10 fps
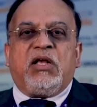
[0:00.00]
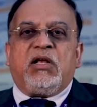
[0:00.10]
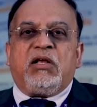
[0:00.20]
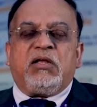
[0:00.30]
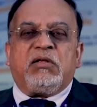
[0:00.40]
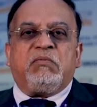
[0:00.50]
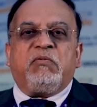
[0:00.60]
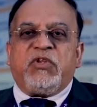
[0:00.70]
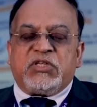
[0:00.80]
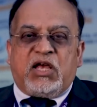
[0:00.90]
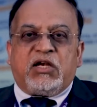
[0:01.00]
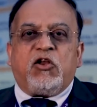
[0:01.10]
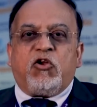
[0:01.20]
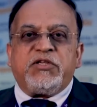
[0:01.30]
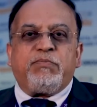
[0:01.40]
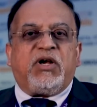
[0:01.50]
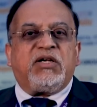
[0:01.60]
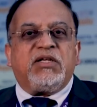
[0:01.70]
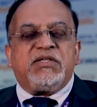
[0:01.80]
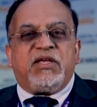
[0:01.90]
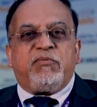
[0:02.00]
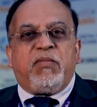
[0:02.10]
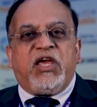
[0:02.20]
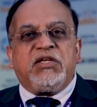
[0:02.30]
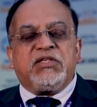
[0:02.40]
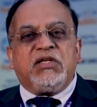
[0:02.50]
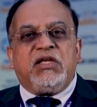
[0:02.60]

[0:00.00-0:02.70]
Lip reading: our knowledge partners have made,